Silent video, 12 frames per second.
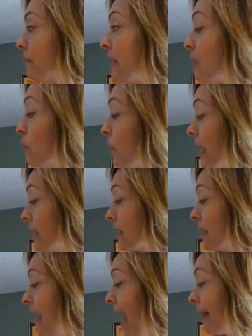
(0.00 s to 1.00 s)
In a week,
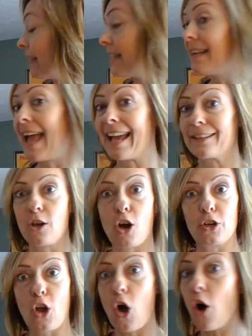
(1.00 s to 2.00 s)
Helen had
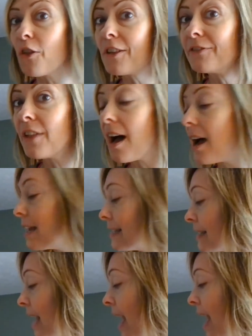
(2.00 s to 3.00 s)
caught all the
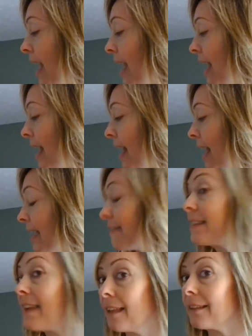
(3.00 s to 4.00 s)
flies
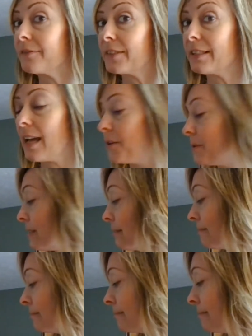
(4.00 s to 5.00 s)
in the elephant house.
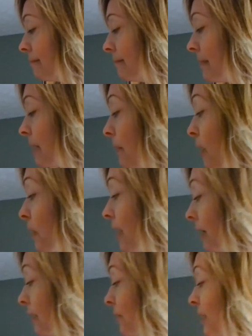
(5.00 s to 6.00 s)
The mother
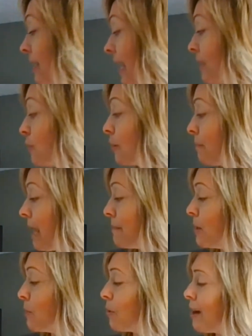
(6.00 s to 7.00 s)
elephant and her
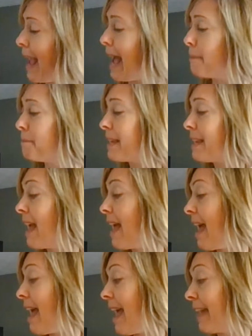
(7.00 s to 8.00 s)
baby were happy
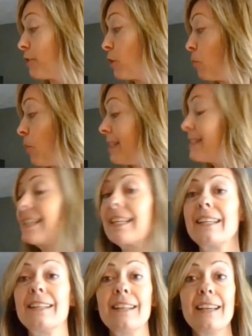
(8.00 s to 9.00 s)
and could once
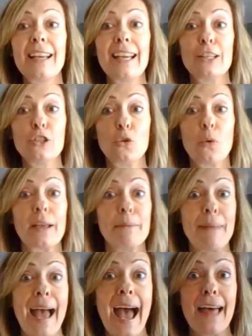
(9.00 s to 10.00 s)
again enjoy a
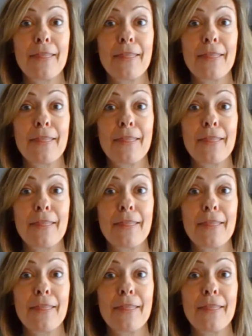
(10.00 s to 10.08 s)
bath.